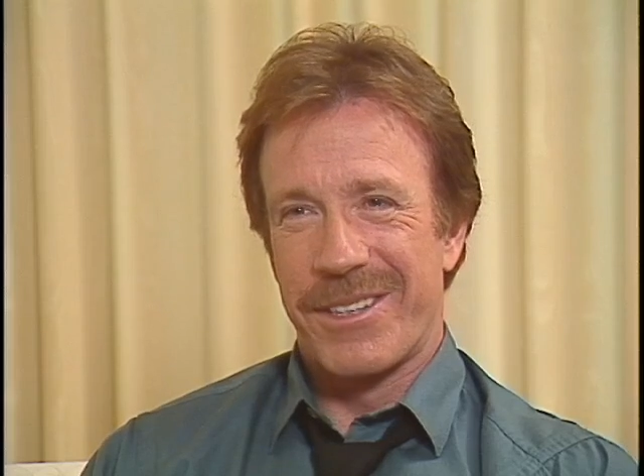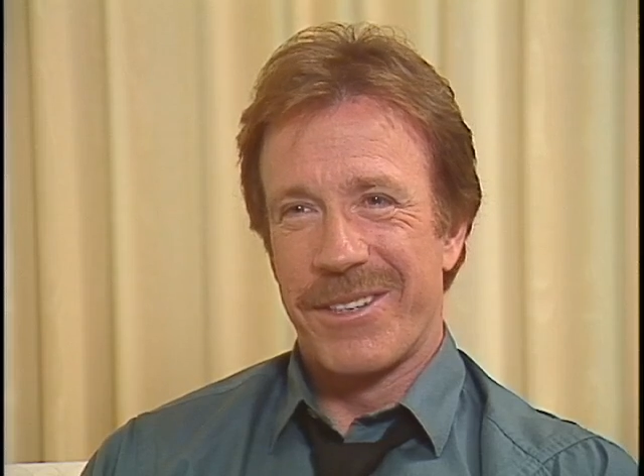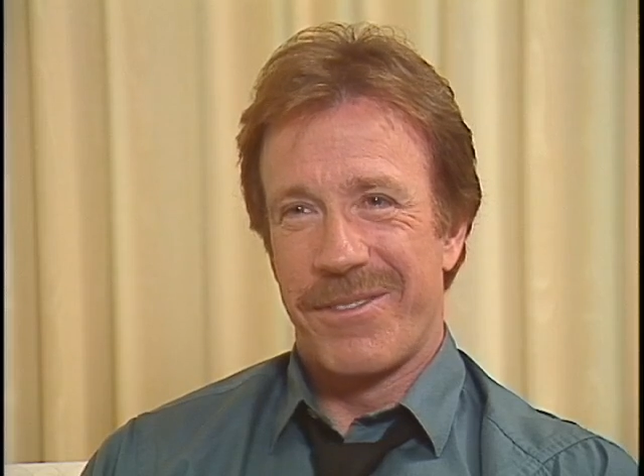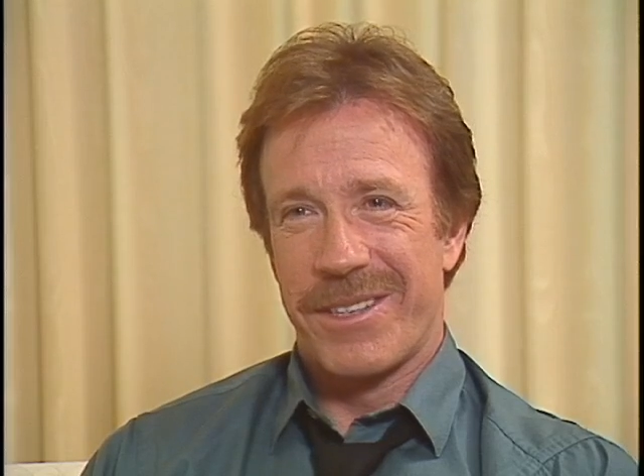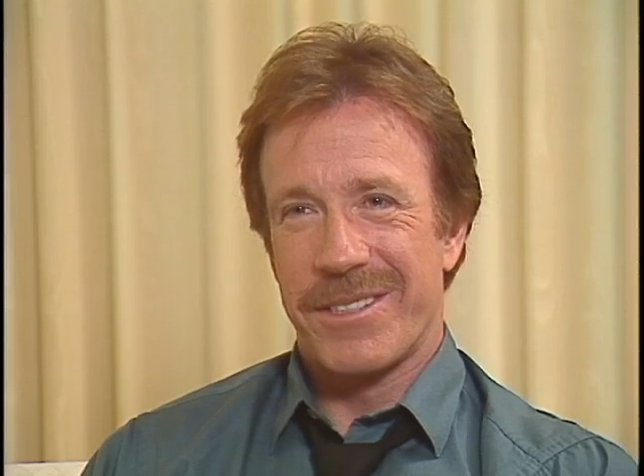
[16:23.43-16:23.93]

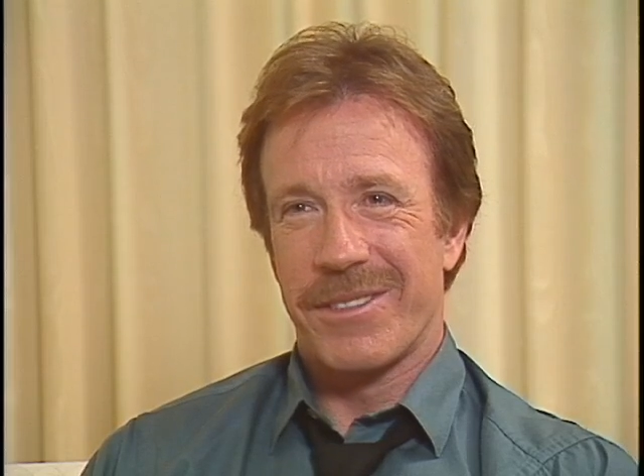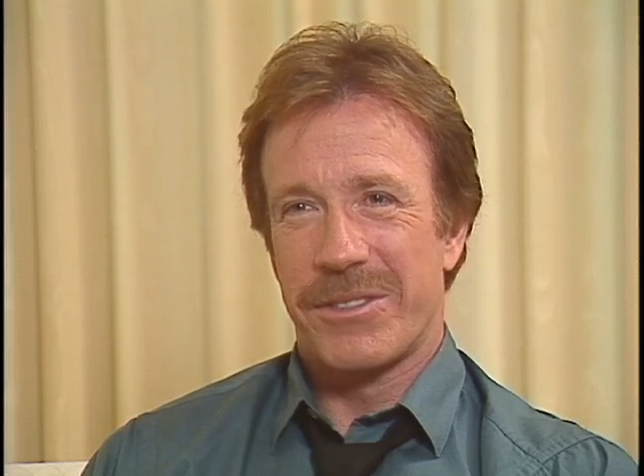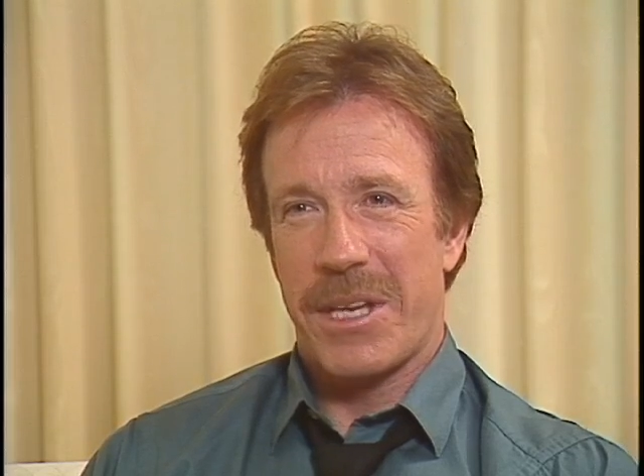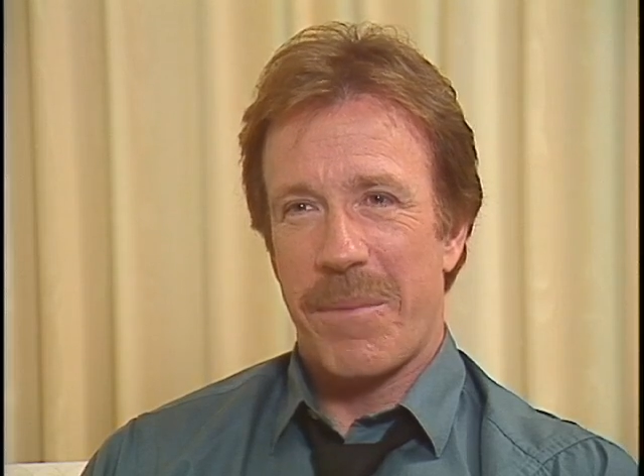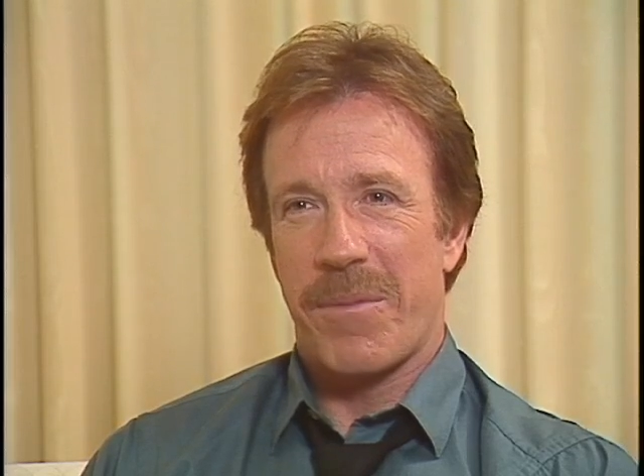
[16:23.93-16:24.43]
good physical
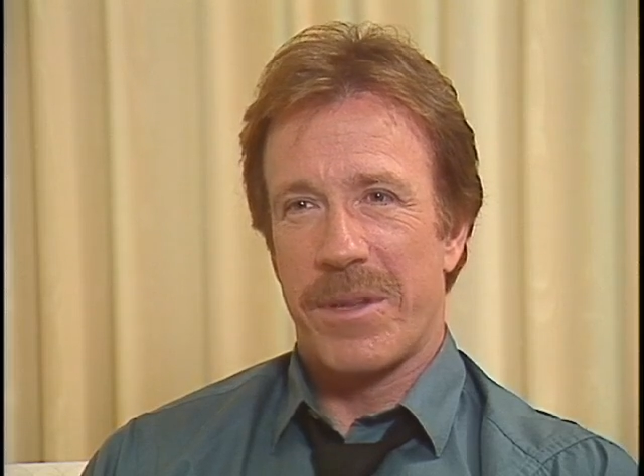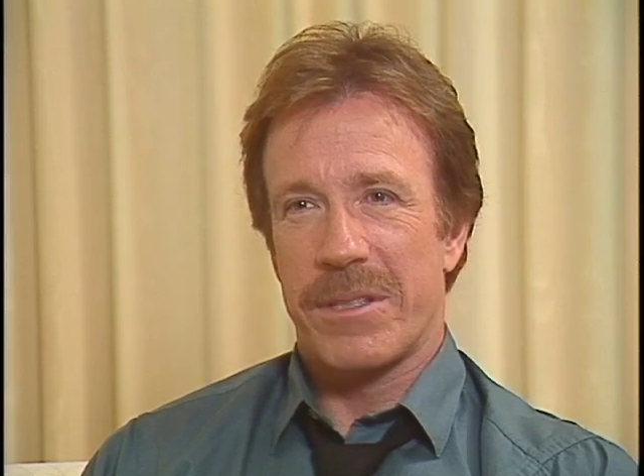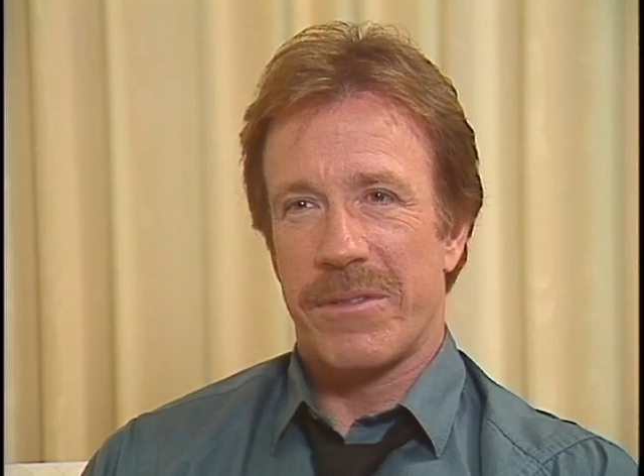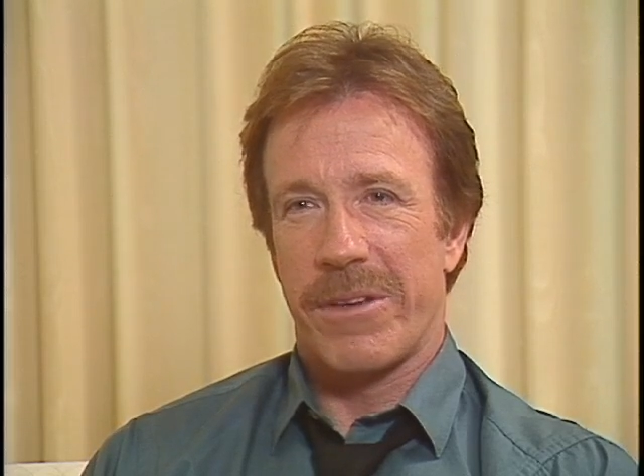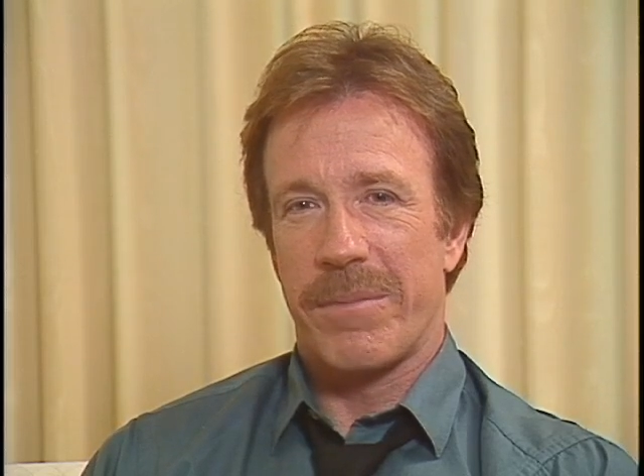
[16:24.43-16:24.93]
shape for
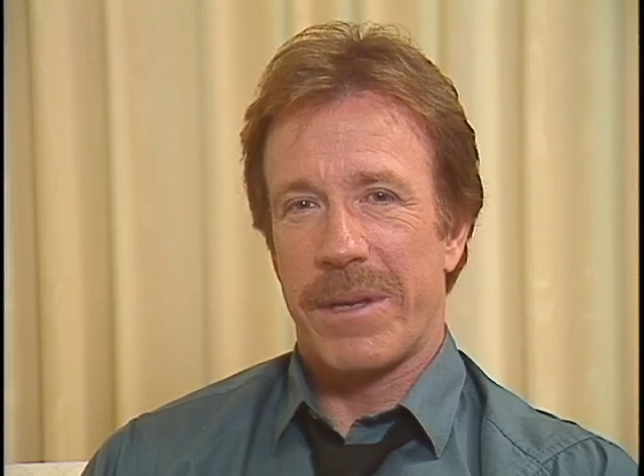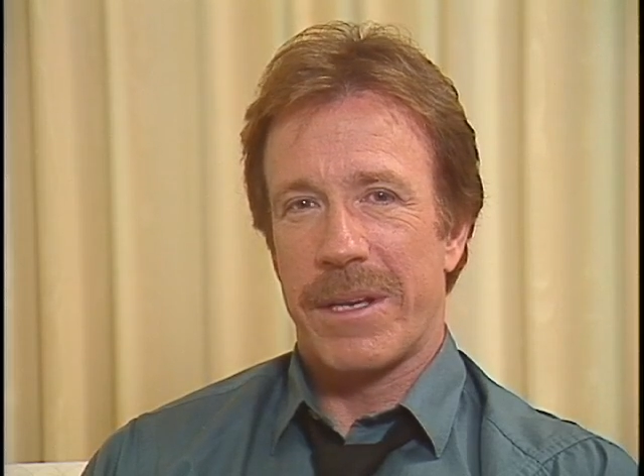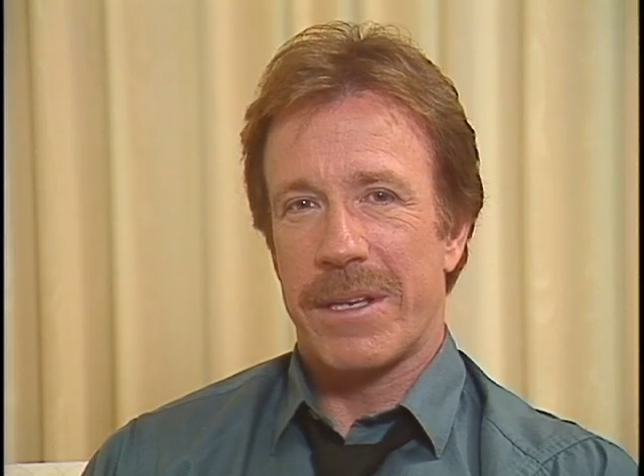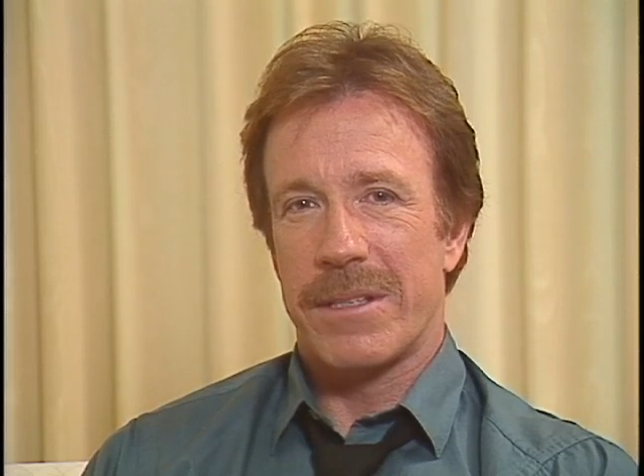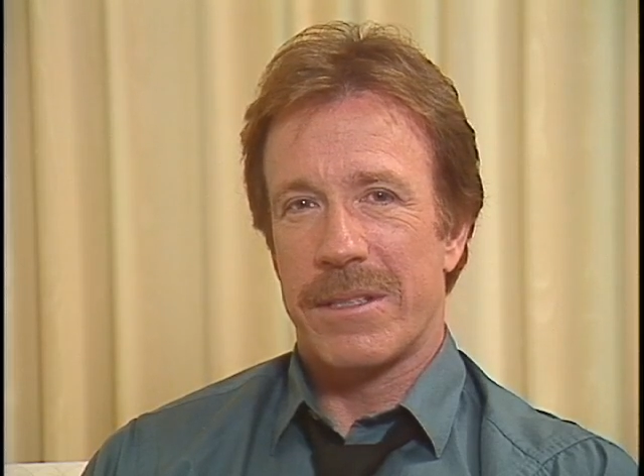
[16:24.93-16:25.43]
this film,
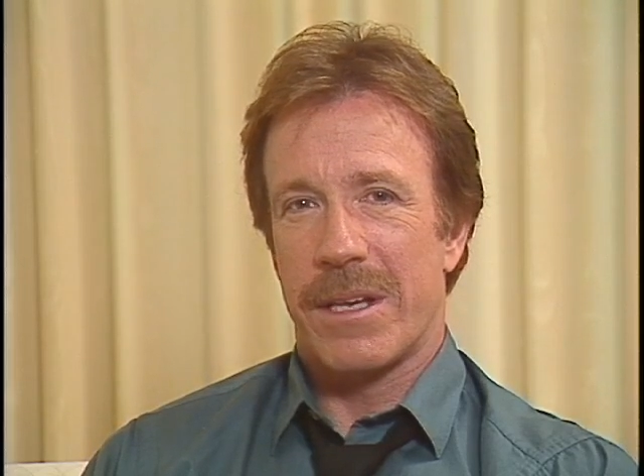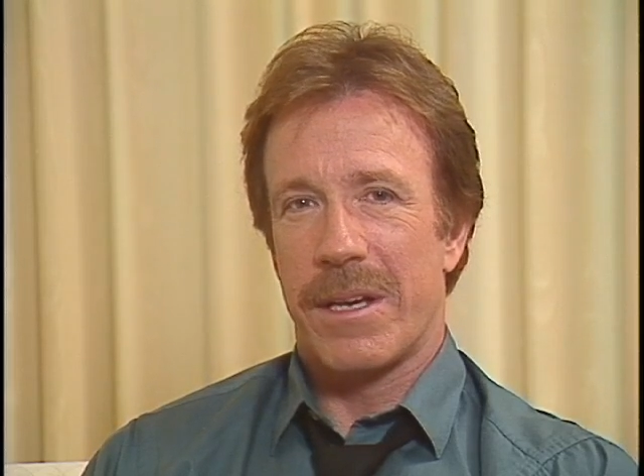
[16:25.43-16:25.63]
because,